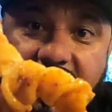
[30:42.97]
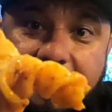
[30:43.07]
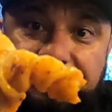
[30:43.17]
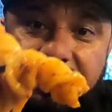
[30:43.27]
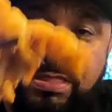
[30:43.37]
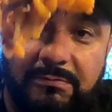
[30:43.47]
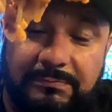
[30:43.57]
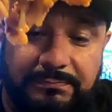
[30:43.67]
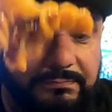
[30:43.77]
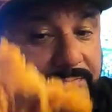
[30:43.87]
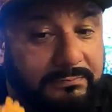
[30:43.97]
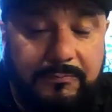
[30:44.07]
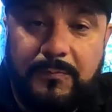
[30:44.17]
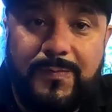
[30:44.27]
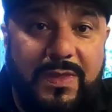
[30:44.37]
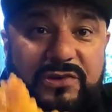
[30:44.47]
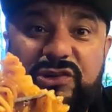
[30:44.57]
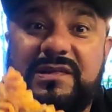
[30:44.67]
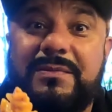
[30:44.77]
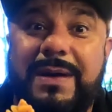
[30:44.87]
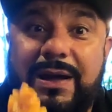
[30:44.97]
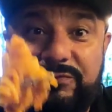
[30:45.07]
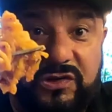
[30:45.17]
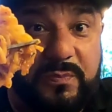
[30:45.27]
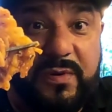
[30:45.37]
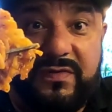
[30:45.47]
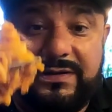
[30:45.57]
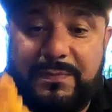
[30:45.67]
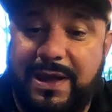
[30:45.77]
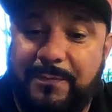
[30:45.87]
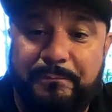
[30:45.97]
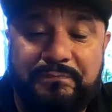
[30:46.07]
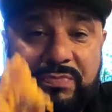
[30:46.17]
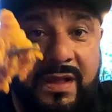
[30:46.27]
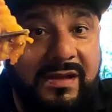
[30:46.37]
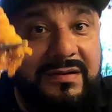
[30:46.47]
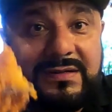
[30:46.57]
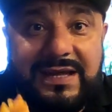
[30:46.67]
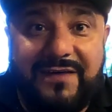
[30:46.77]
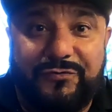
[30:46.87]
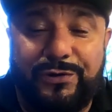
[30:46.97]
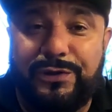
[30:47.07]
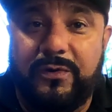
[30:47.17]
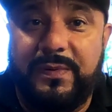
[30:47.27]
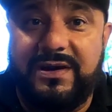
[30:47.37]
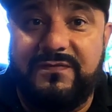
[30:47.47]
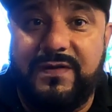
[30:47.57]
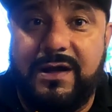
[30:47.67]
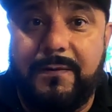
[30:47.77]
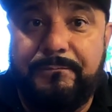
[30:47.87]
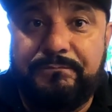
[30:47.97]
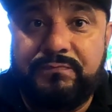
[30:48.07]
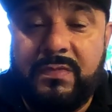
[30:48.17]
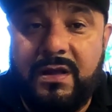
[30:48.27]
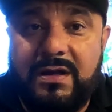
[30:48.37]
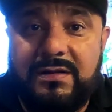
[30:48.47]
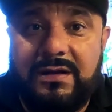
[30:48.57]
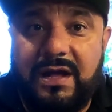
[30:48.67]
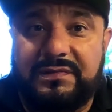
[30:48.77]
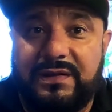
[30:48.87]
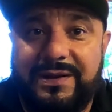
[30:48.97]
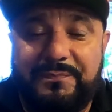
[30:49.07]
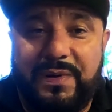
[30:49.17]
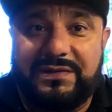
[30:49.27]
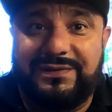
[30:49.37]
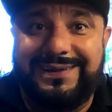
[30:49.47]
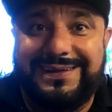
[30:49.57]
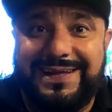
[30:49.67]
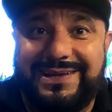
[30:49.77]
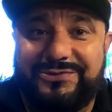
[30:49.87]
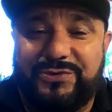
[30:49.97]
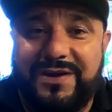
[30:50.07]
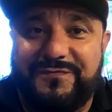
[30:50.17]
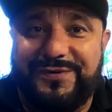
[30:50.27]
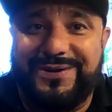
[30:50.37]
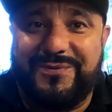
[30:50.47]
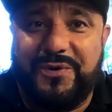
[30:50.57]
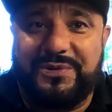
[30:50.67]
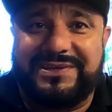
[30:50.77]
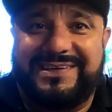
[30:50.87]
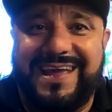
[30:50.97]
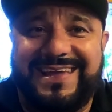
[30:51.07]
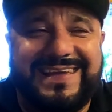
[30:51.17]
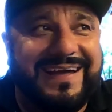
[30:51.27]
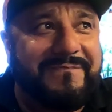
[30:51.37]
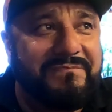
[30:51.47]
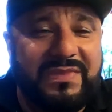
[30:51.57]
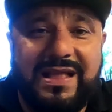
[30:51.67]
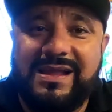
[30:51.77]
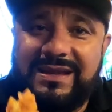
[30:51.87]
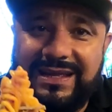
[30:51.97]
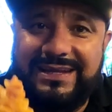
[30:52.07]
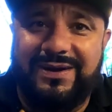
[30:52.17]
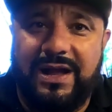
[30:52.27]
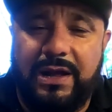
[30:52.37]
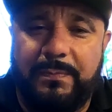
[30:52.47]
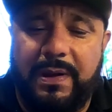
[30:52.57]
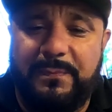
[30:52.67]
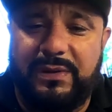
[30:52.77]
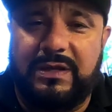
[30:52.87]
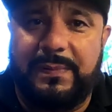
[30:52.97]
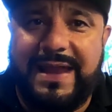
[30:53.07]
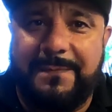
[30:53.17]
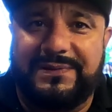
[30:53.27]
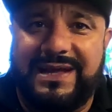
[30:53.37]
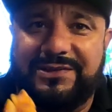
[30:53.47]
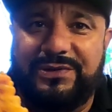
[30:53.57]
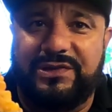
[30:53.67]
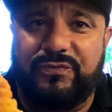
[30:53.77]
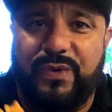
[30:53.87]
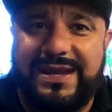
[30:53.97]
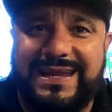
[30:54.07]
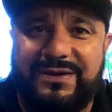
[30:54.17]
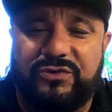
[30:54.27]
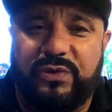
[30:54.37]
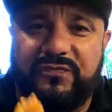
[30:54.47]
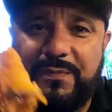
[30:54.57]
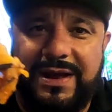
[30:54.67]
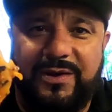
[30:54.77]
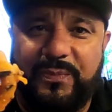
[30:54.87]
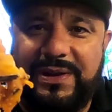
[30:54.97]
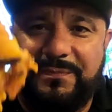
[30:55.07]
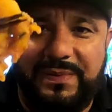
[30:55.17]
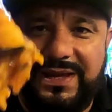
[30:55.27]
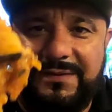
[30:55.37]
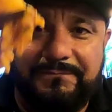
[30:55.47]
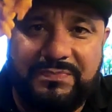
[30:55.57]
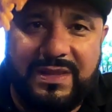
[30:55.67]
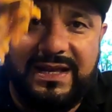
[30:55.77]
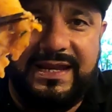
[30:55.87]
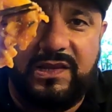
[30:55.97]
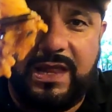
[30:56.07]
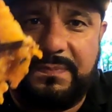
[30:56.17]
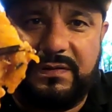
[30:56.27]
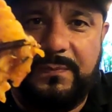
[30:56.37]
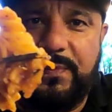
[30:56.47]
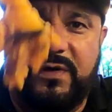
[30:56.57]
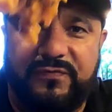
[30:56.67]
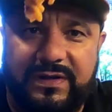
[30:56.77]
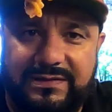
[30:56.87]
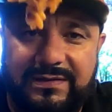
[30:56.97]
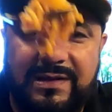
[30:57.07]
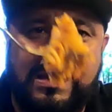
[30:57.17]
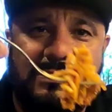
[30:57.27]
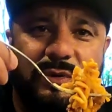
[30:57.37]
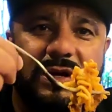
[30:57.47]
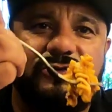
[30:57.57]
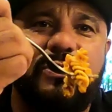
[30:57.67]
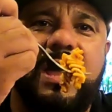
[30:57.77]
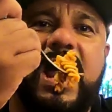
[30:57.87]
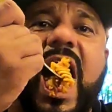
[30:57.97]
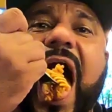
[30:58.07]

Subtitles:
Yeah, just a perfect amount. After a little bit of hustling, bustling, and trying to figure out where we're staying at, you know, I built up an appetizer. This is right down the street from my Airbnb. It is absolutely perfect. We're gonna try it